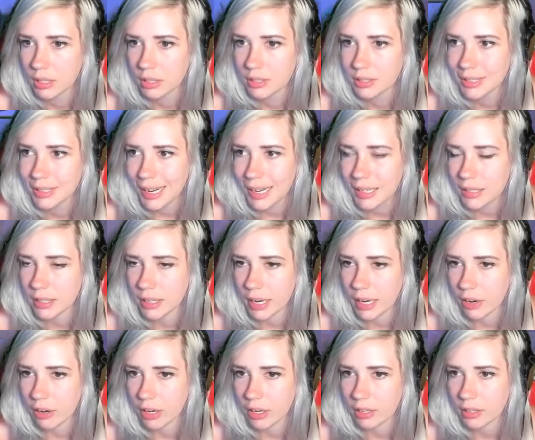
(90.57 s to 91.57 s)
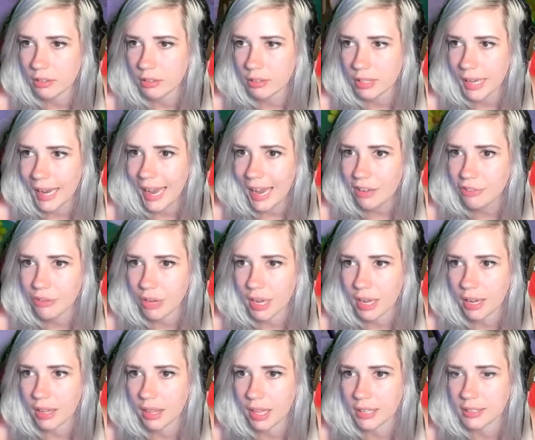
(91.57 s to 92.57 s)
diner area, a little cafe
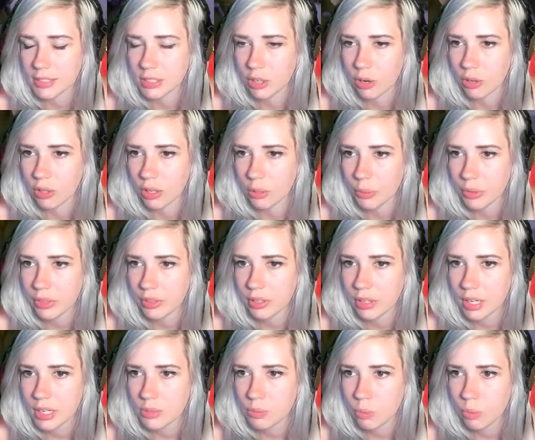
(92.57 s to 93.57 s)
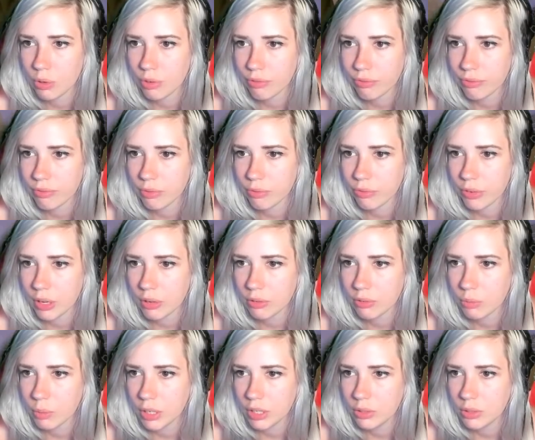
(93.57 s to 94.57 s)
I like to call it, with a nice water
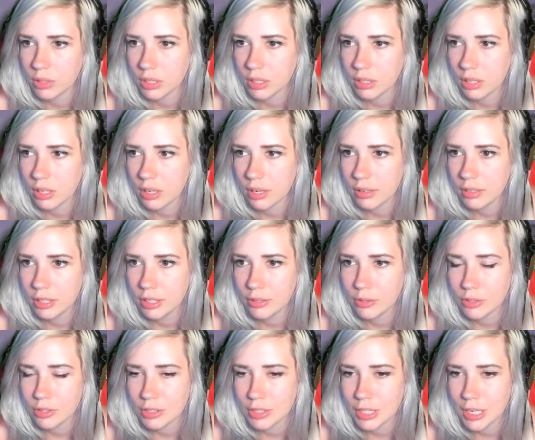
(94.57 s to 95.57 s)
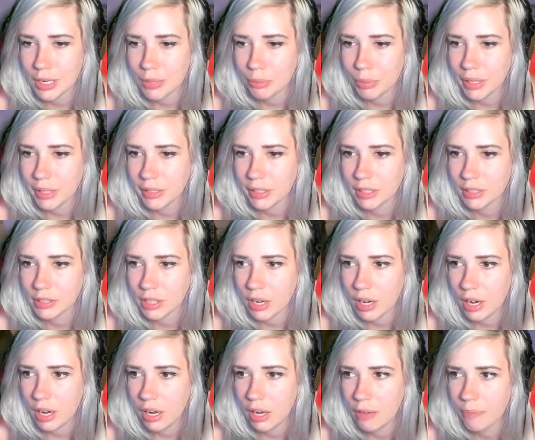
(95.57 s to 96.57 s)
fountain where you can, you know, sit down and play your
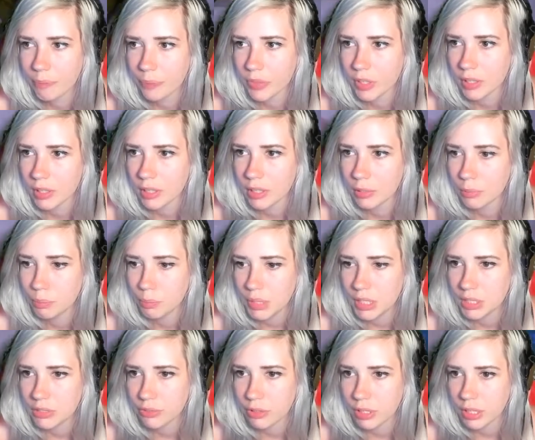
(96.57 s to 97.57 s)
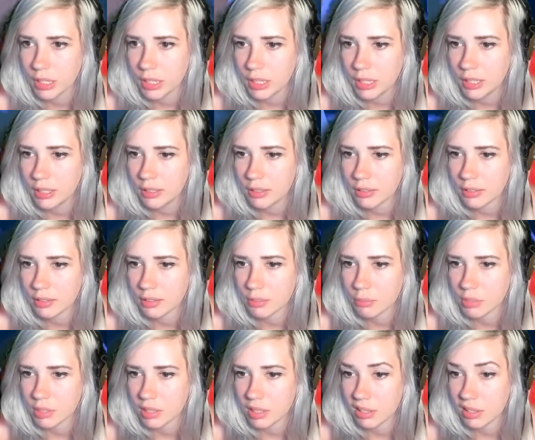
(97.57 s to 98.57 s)
guitar. Beachfront here, I'm
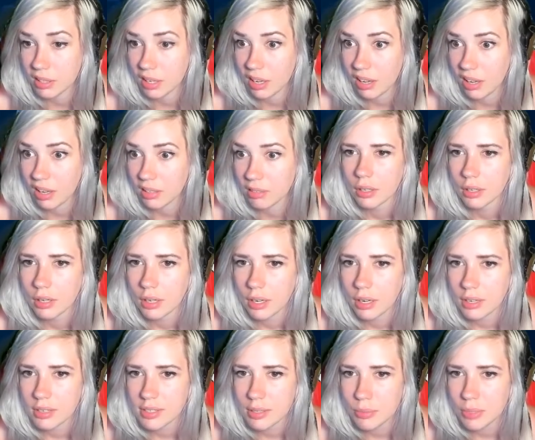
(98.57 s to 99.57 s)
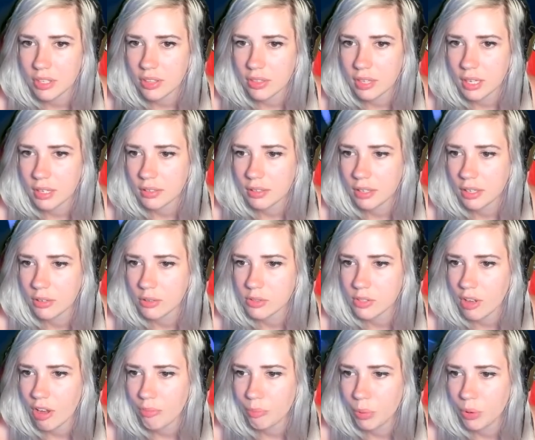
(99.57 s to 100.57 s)
gonna take that. Similar thing, you know,
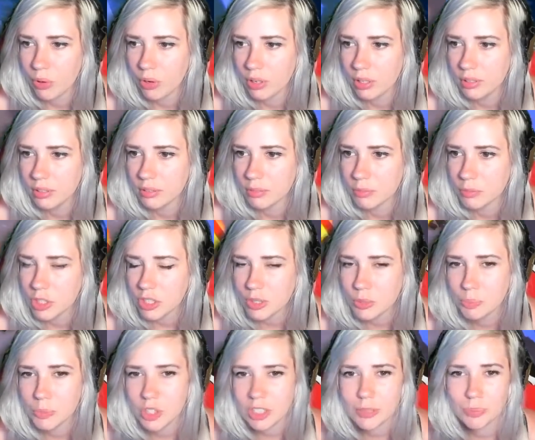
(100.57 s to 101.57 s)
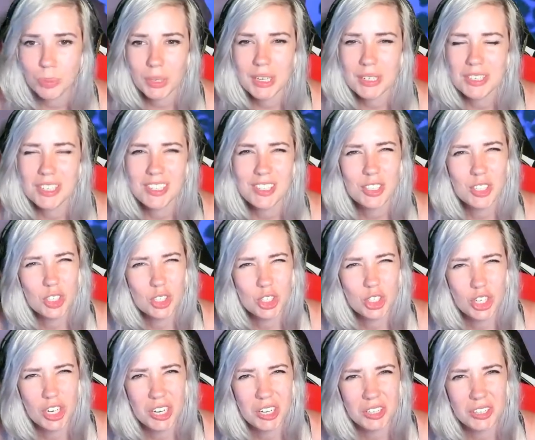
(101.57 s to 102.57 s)
surfboard. Just places to
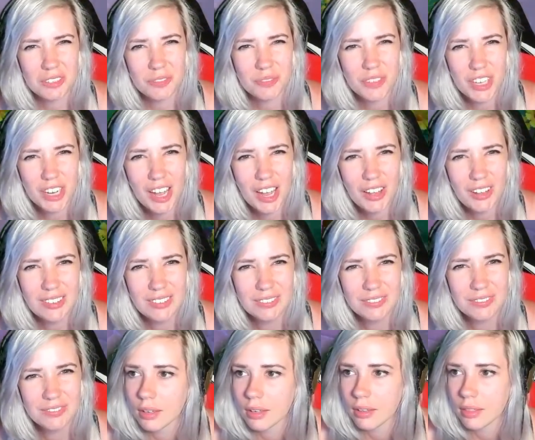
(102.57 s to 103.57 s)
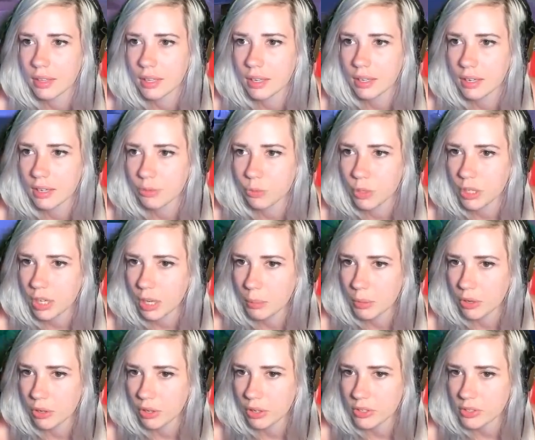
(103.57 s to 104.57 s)
chill, you know? And then if we come
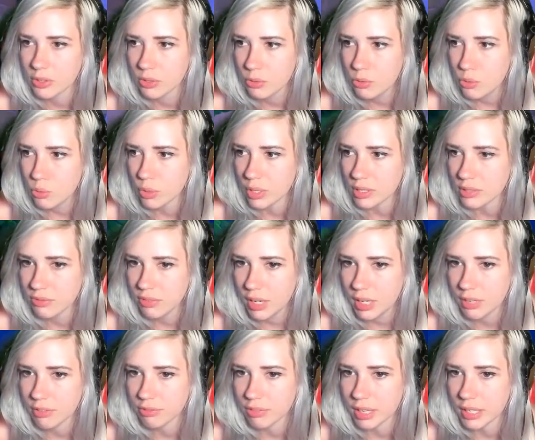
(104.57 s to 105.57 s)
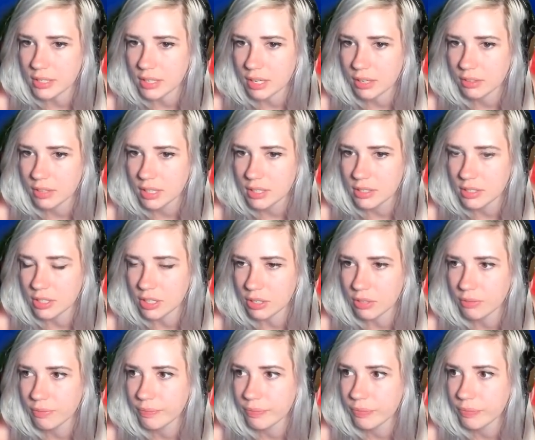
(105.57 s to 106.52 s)
across, ooh, there's fireflies out, that's new.